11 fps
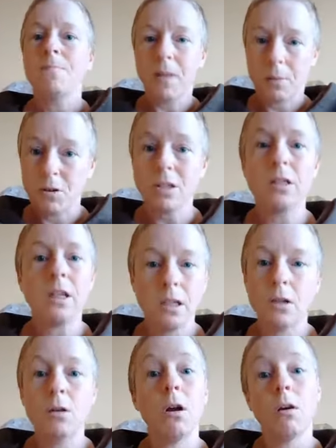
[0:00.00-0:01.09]
I'm just letting
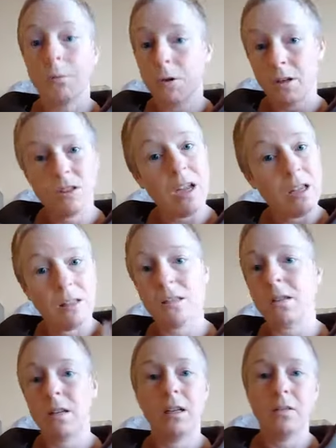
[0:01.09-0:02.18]
you know, I'm going to say this
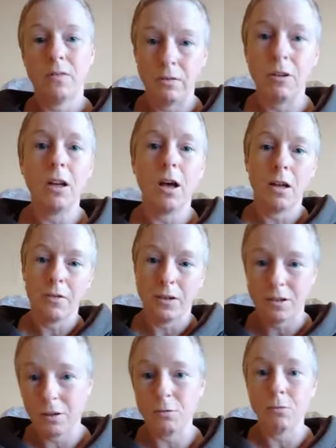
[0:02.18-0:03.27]
at the end of every live
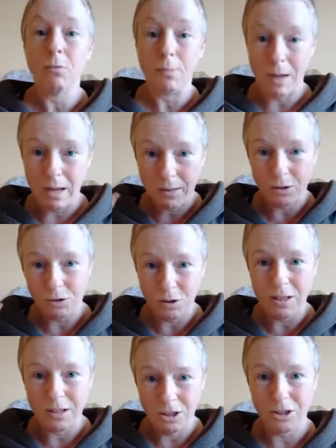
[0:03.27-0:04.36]
until we make this
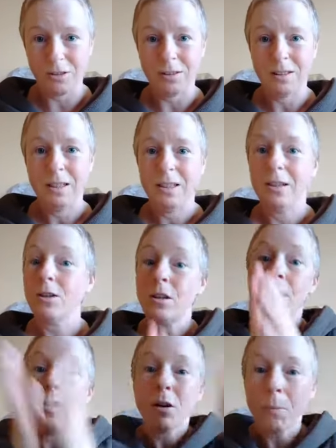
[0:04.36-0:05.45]
transition, because
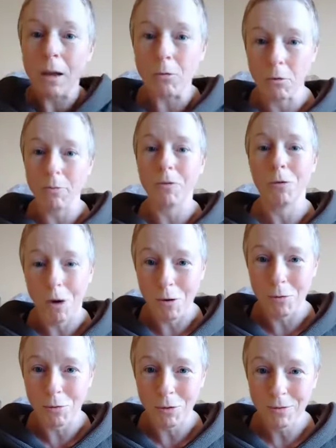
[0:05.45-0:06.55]
I got to make room for
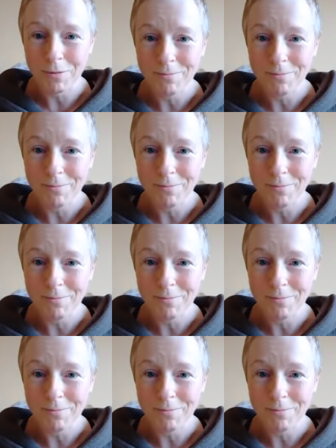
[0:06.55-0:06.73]
growth.